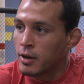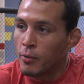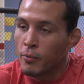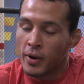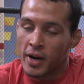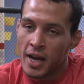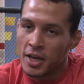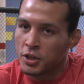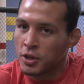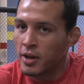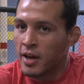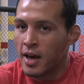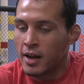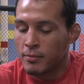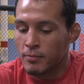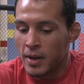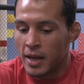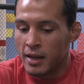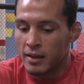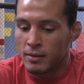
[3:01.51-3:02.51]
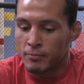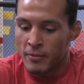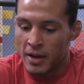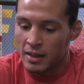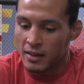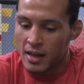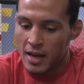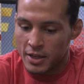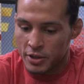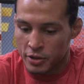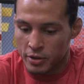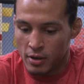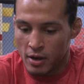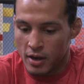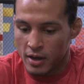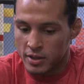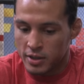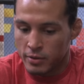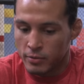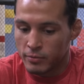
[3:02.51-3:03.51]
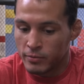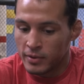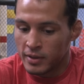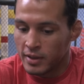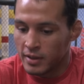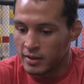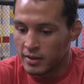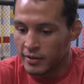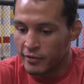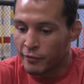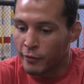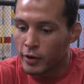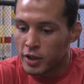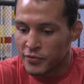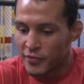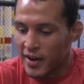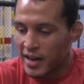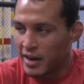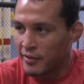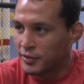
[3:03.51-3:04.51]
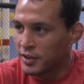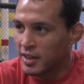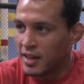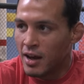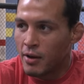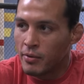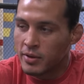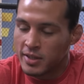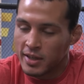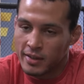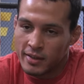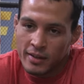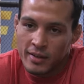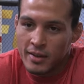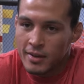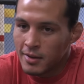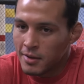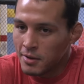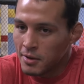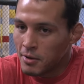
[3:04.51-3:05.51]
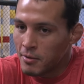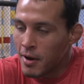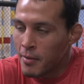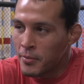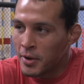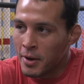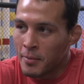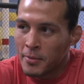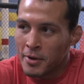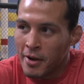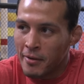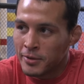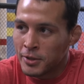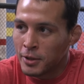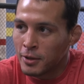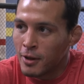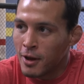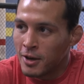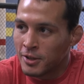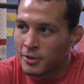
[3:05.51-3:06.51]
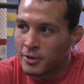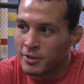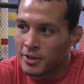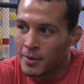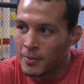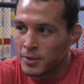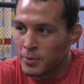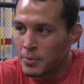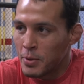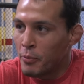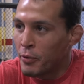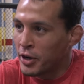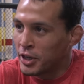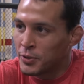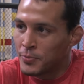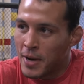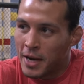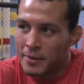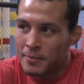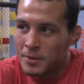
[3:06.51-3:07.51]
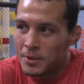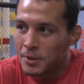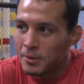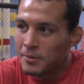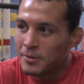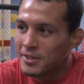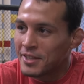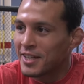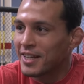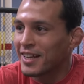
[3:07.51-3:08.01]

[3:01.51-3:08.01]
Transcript: And you know, when I actually had my last loss, the first fight after that one was like, you know, I'm coming off to loss, so it's almost people expect me to lose